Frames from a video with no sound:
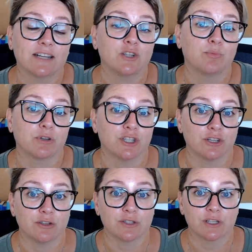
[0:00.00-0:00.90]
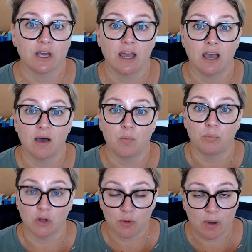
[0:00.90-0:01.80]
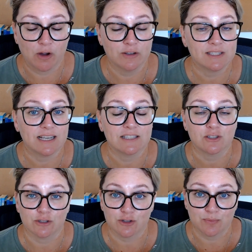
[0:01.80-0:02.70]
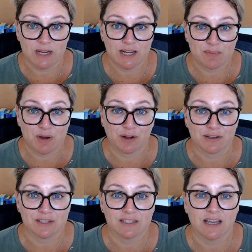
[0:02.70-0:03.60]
to produce blog posts and social media posts.